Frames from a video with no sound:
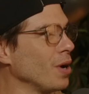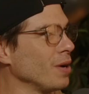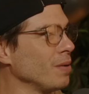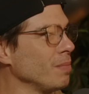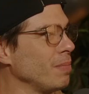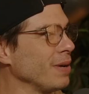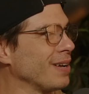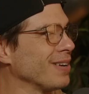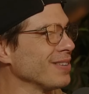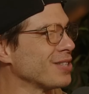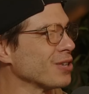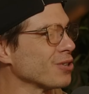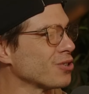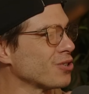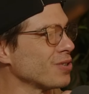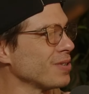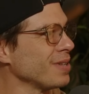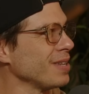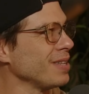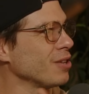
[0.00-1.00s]
one because
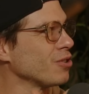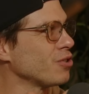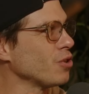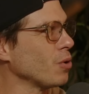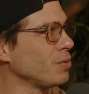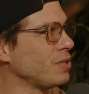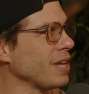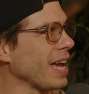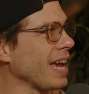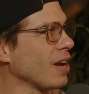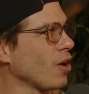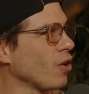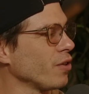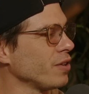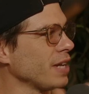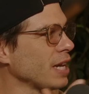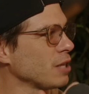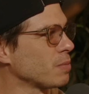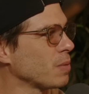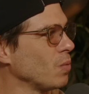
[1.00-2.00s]
there's there's right. no date. All the
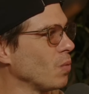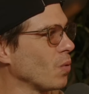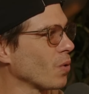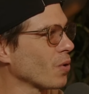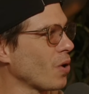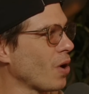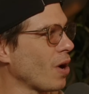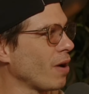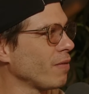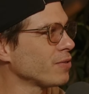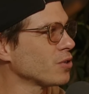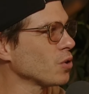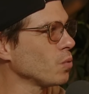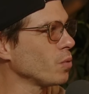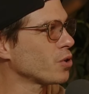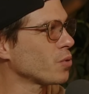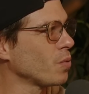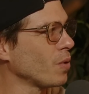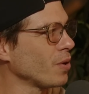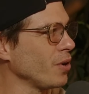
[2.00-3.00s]
dates right. been worn off. Right. So
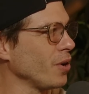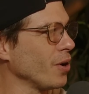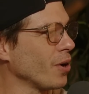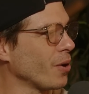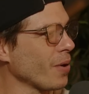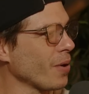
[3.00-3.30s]
which one do you